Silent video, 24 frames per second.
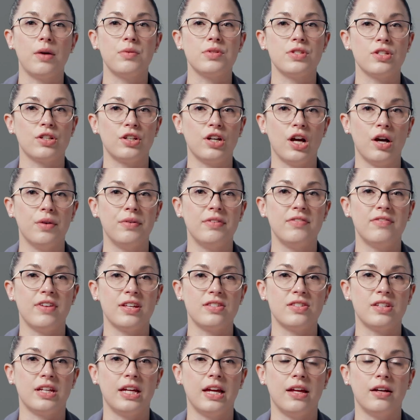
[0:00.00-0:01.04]
I was a
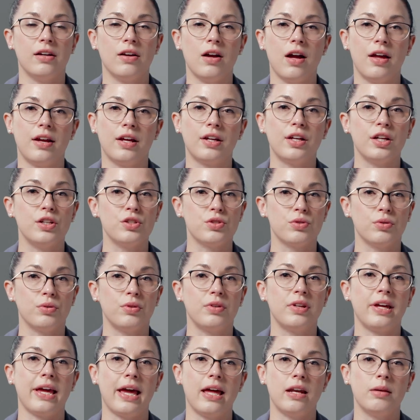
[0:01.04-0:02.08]
co-investigator on a
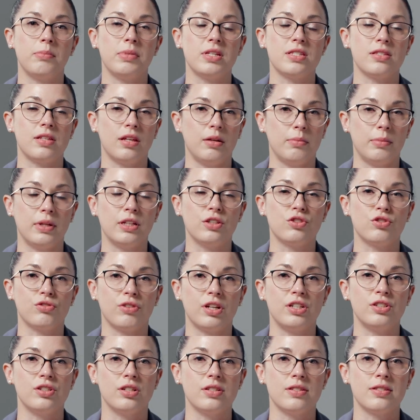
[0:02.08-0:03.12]
controlled cannabis
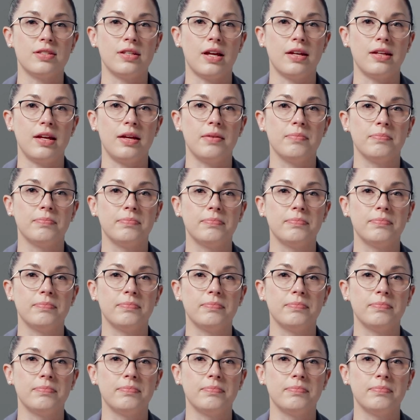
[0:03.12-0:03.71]
administration study.